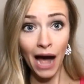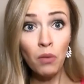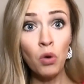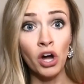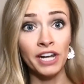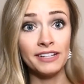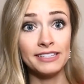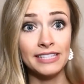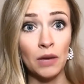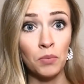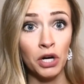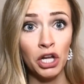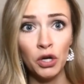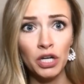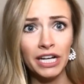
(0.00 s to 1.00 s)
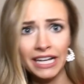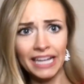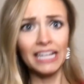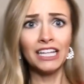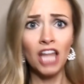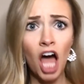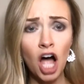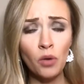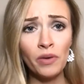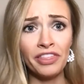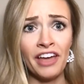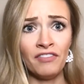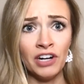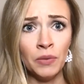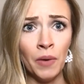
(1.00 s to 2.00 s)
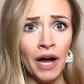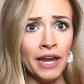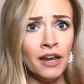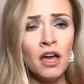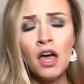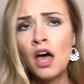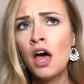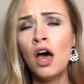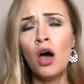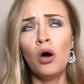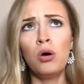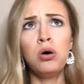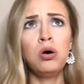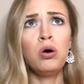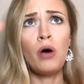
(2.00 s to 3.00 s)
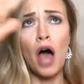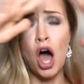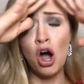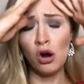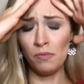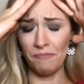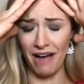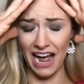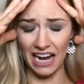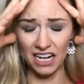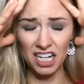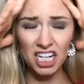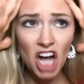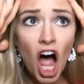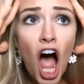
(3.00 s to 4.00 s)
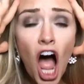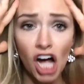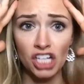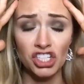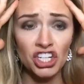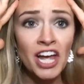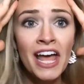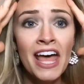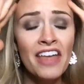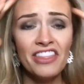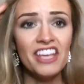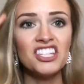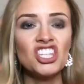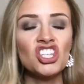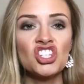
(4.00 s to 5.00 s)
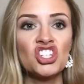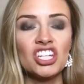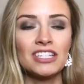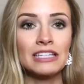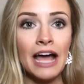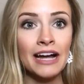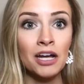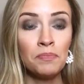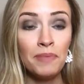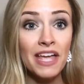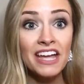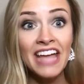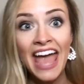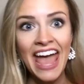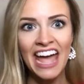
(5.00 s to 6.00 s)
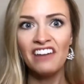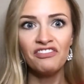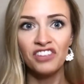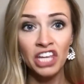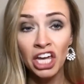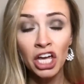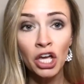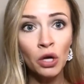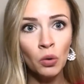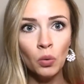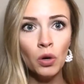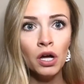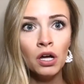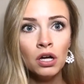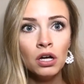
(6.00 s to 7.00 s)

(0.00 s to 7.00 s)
I wanted someone who could get along with everyone. Oh my gosh. This is just like a big F you.